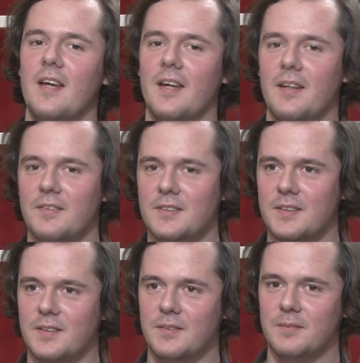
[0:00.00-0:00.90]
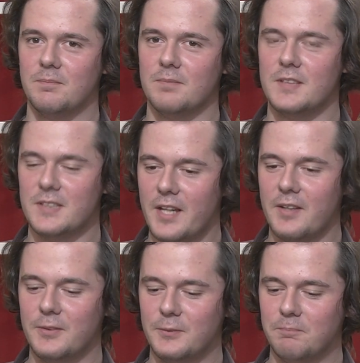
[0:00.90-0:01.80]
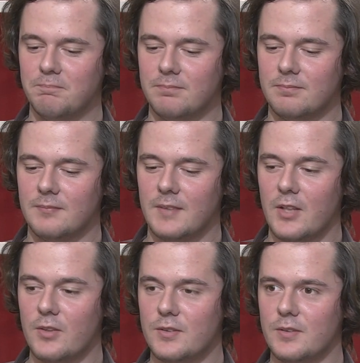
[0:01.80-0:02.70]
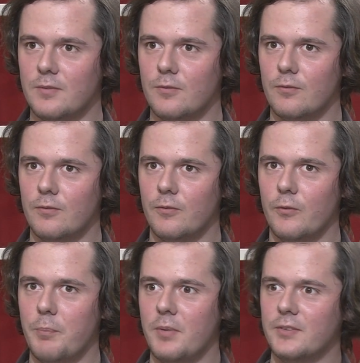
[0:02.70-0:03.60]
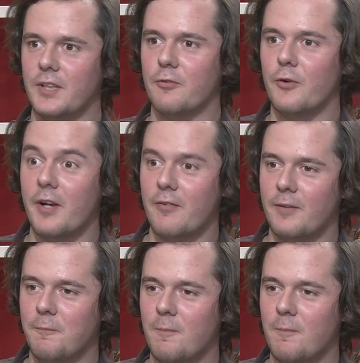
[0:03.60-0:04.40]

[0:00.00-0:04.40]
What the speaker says: and the cycle cannot repeat like forever.